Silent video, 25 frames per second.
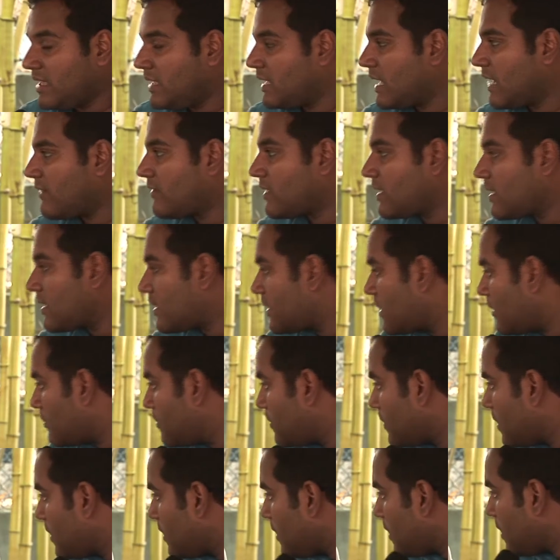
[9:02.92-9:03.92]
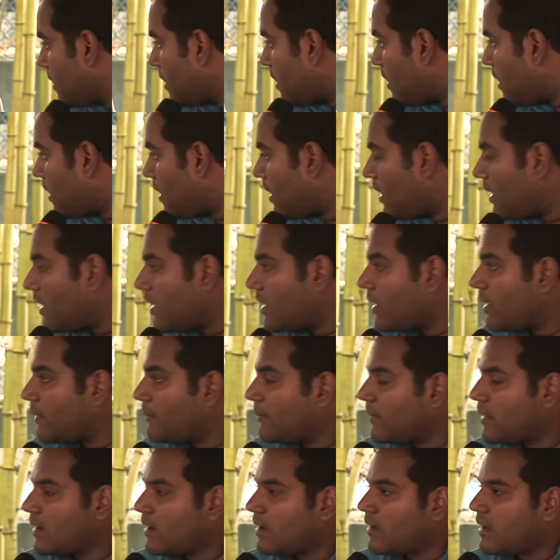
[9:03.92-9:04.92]
Navaratnam,
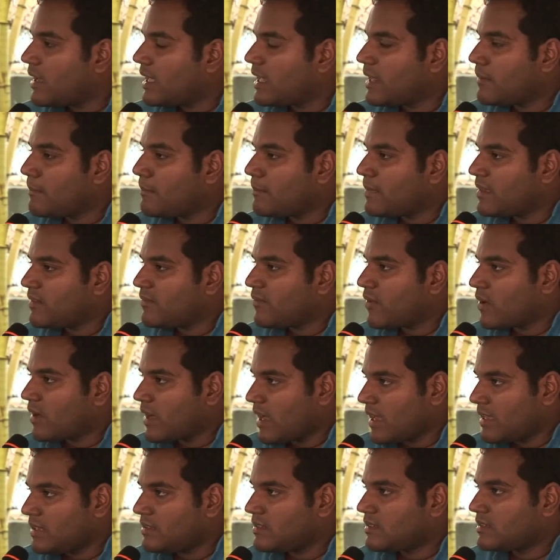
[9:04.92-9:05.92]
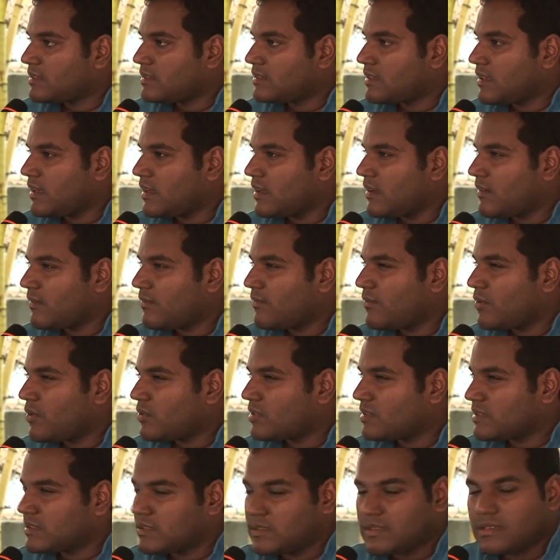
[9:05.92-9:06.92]
an MP for Kites for
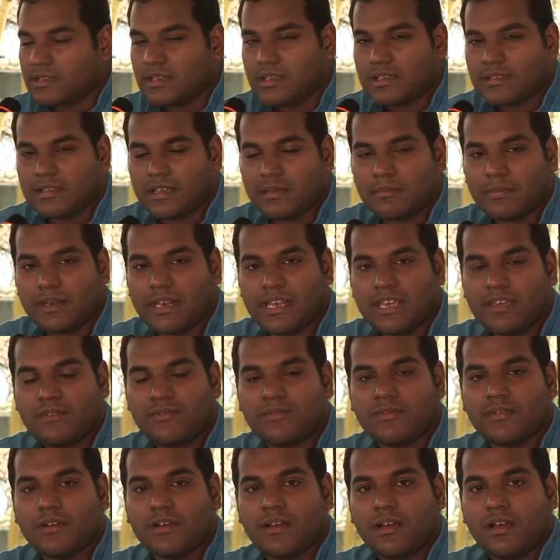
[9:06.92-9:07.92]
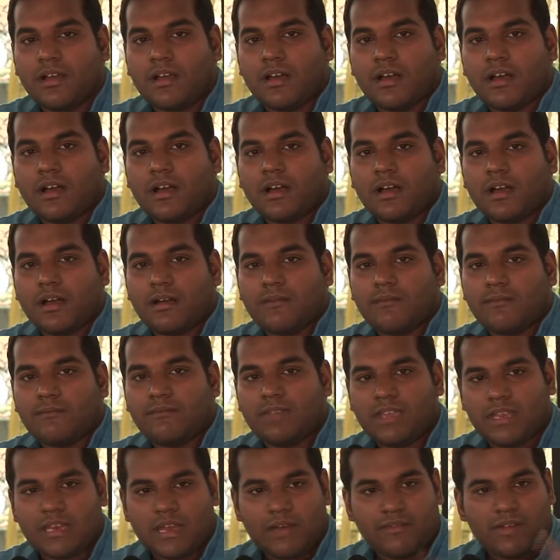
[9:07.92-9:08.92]
6 years, I believe.
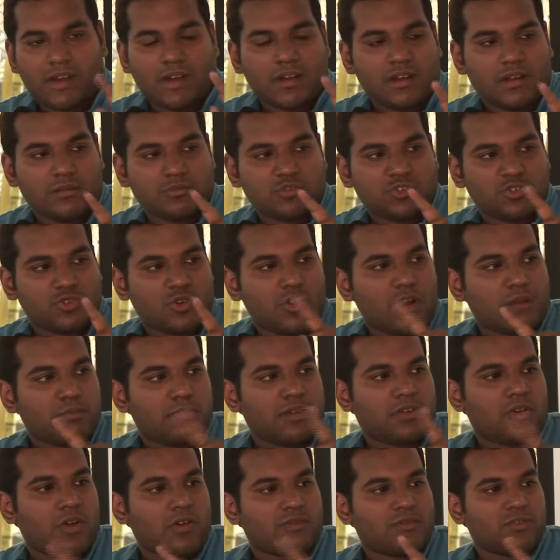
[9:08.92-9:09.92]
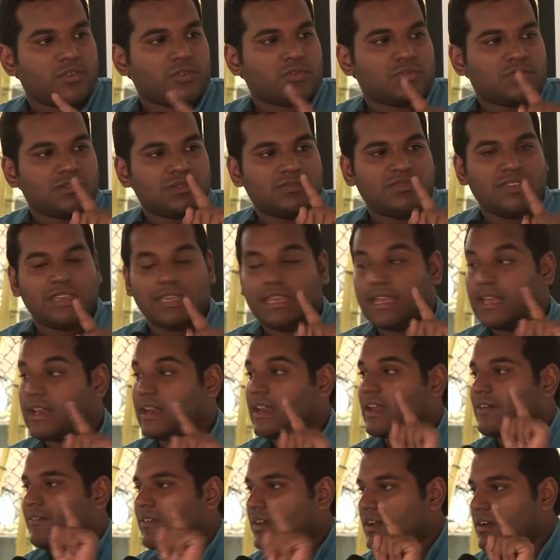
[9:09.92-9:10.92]
V. Navaratnam should not be confused with V. N.
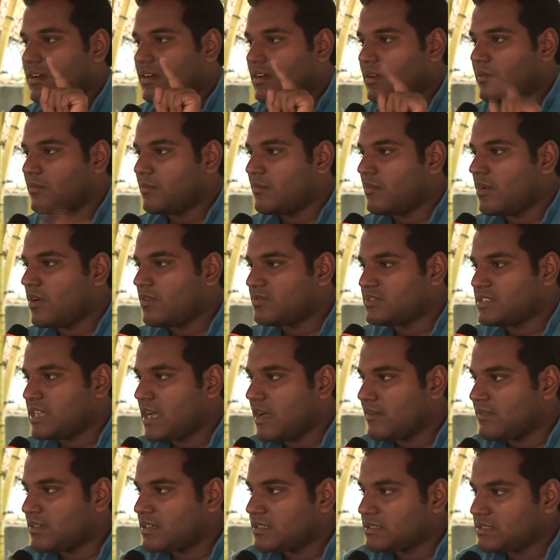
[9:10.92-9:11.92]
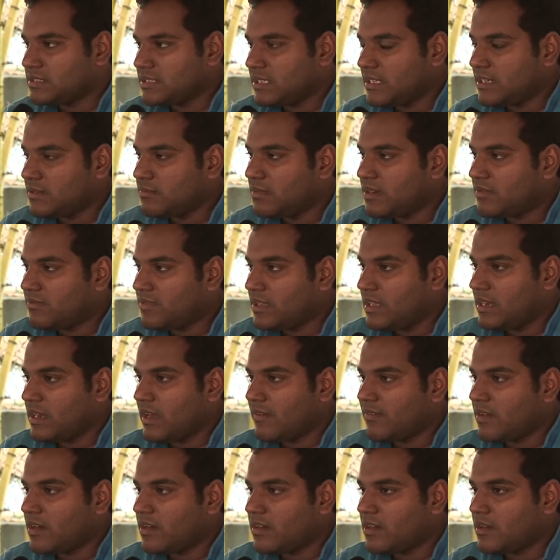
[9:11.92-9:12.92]
Navaratnam of Chavagacheri, but V.
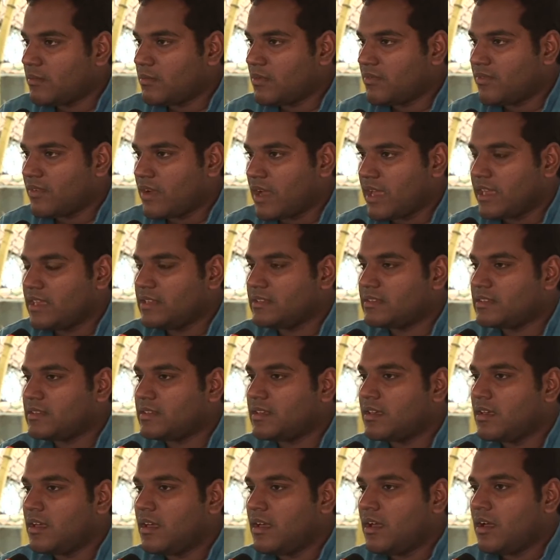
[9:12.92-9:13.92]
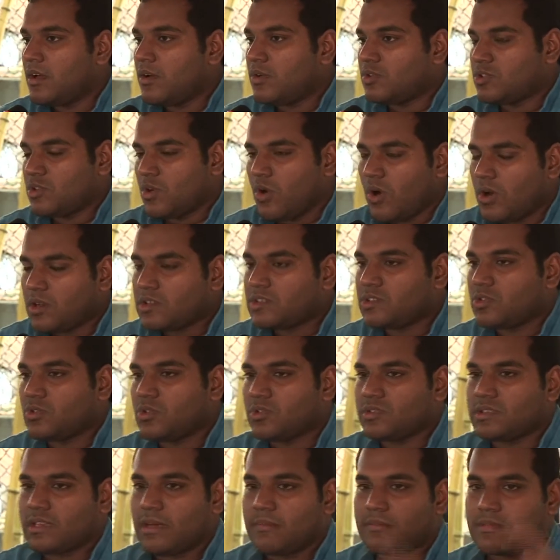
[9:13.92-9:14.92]
Navaratnam of Kites, who's
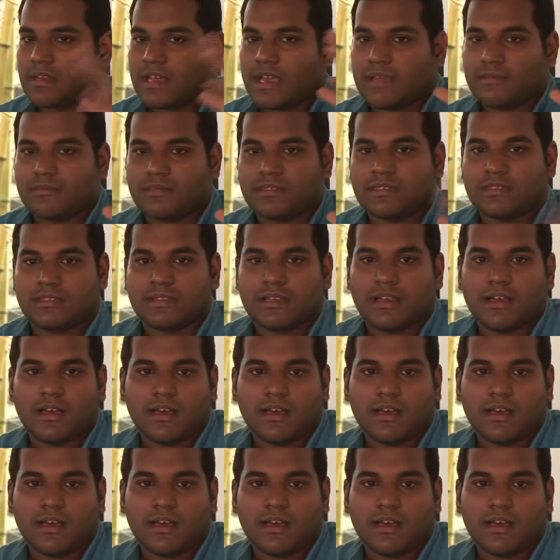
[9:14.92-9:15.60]
also sometimes